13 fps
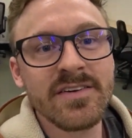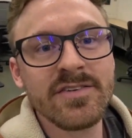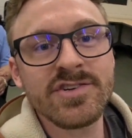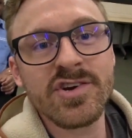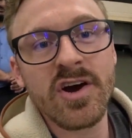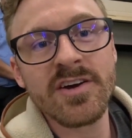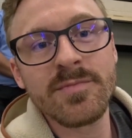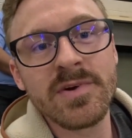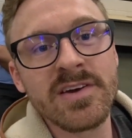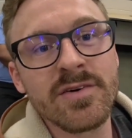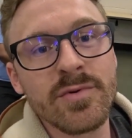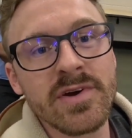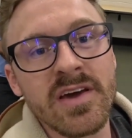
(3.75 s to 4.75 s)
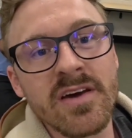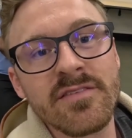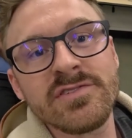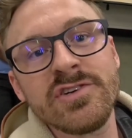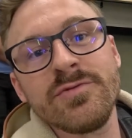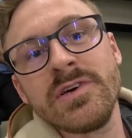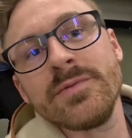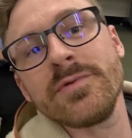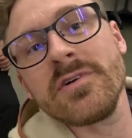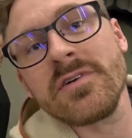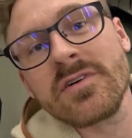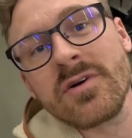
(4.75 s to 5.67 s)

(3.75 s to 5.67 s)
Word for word: Join me, we have two people,